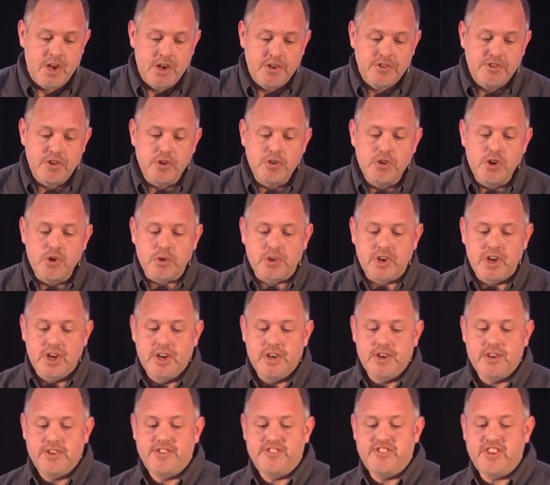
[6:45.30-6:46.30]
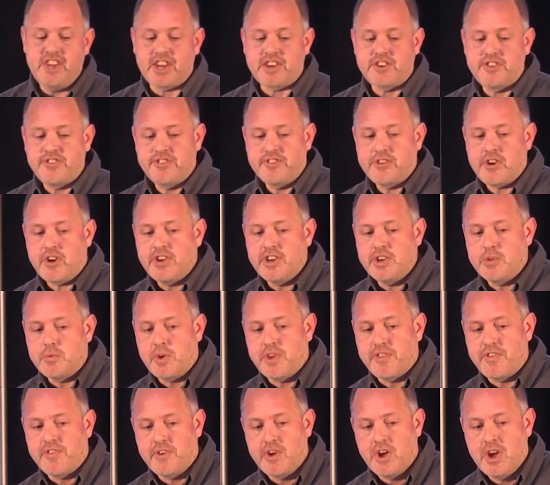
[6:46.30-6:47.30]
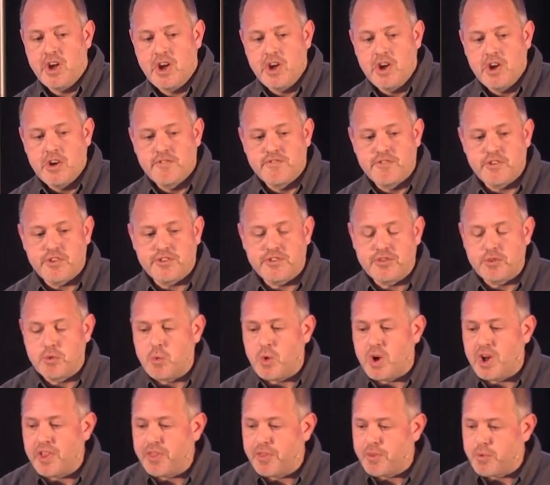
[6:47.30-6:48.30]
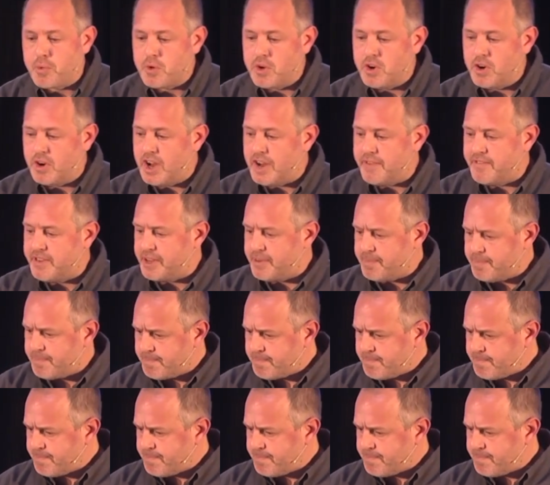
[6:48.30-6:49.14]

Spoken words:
So Luke 6, starting with verse 1 through 11.